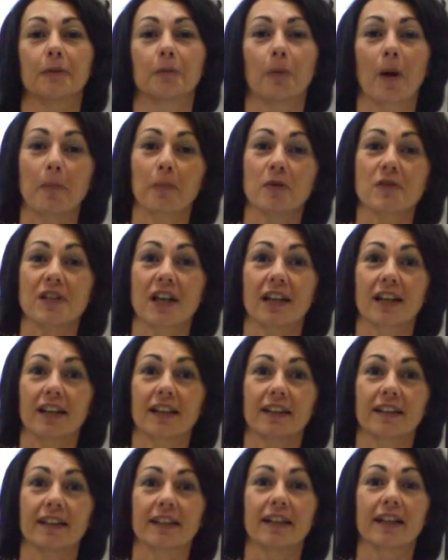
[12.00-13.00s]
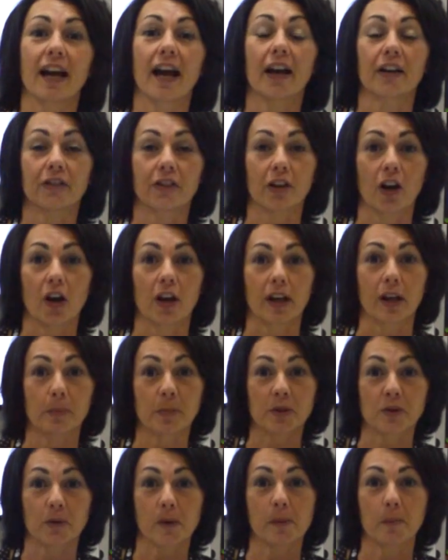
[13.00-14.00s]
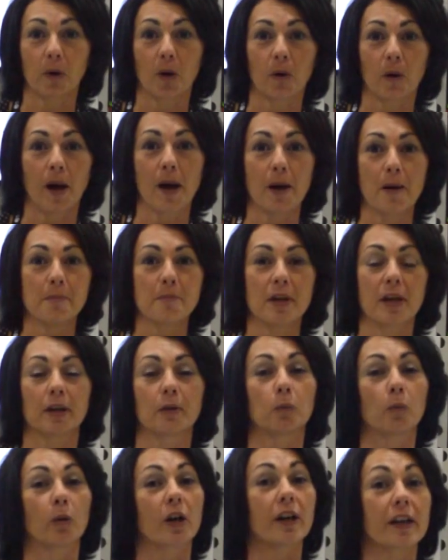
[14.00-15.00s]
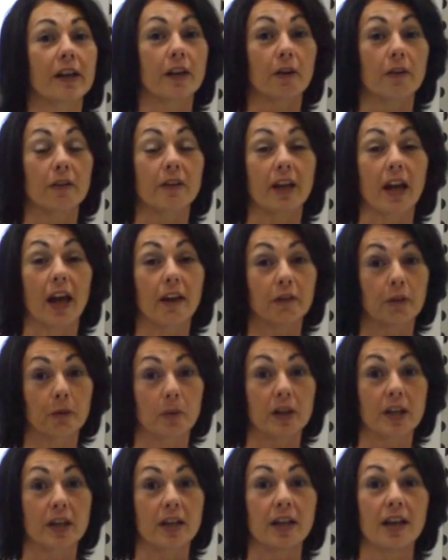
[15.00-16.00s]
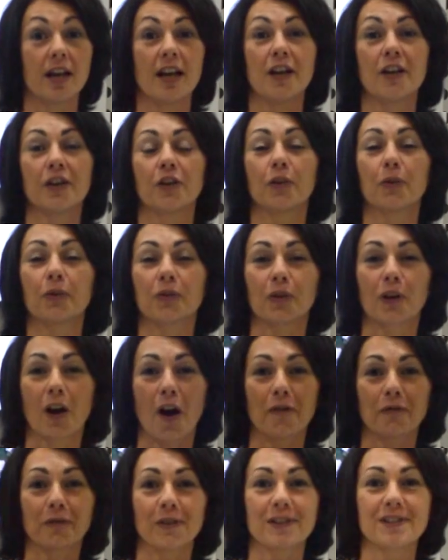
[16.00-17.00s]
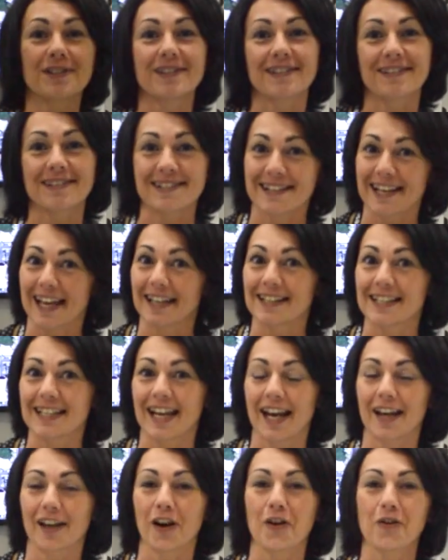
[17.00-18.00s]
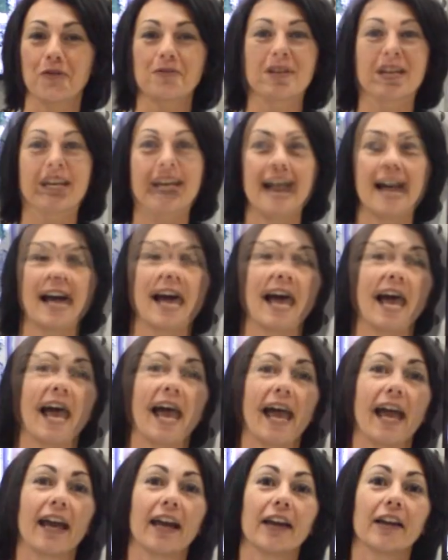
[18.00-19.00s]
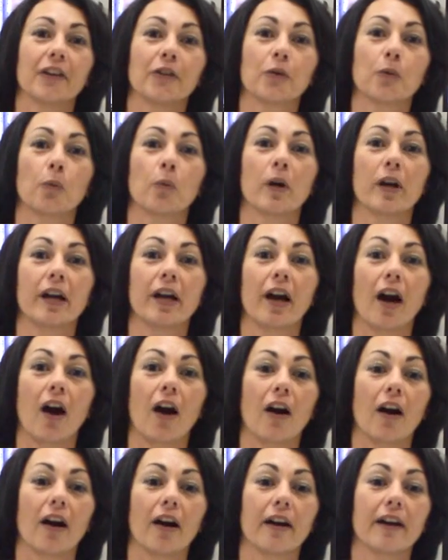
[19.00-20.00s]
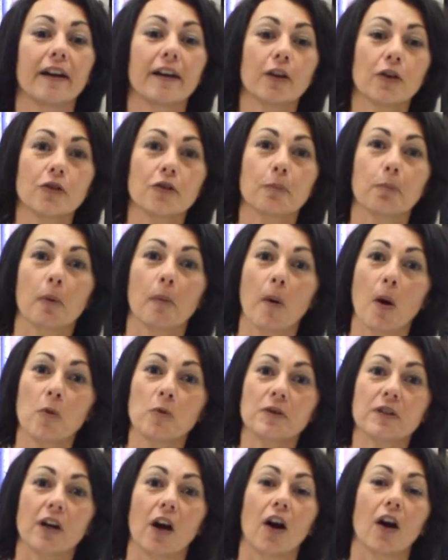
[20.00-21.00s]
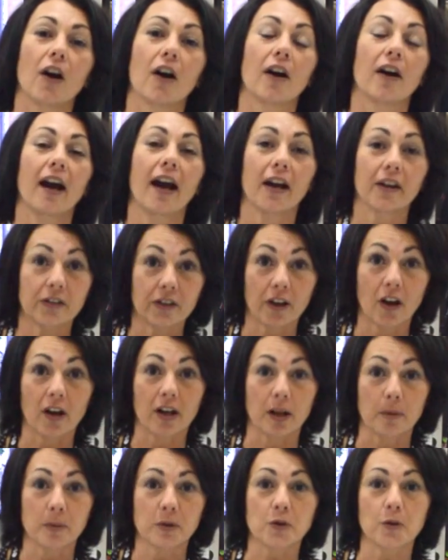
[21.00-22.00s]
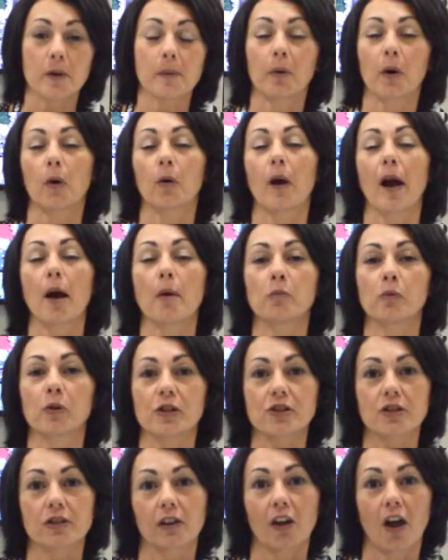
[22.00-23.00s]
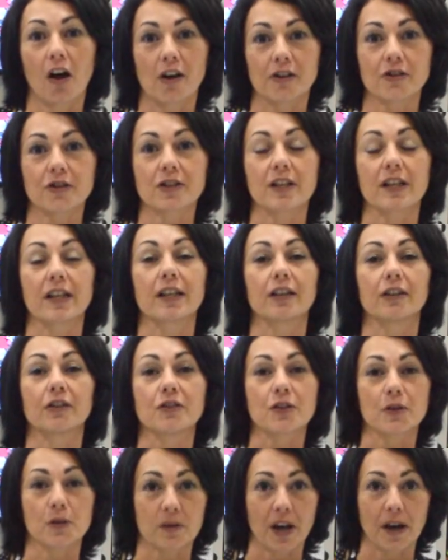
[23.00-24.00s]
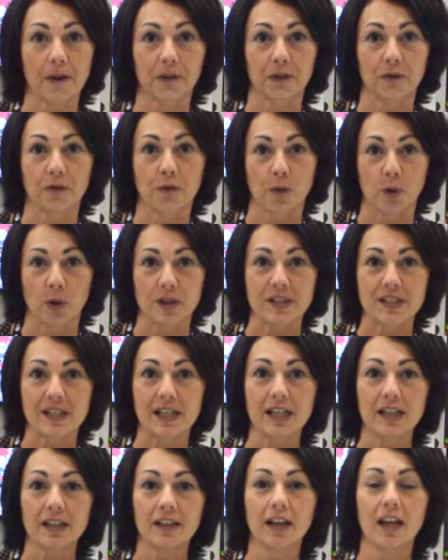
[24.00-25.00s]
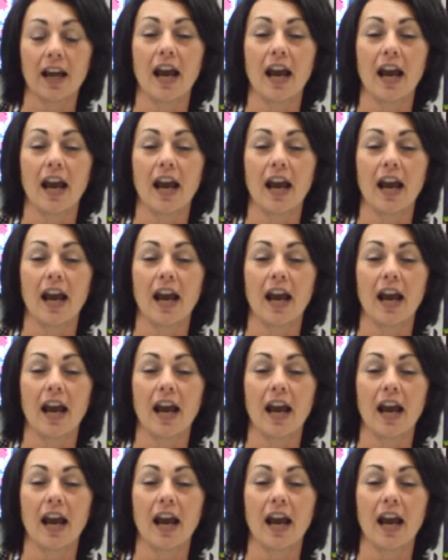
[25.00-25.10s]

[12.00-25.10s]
representing the Hexagon Imagery Program, and we're here at the Esri User Conference in San Diego. And we are here to promote our Hexagon Imagery Program, which launched in 2014,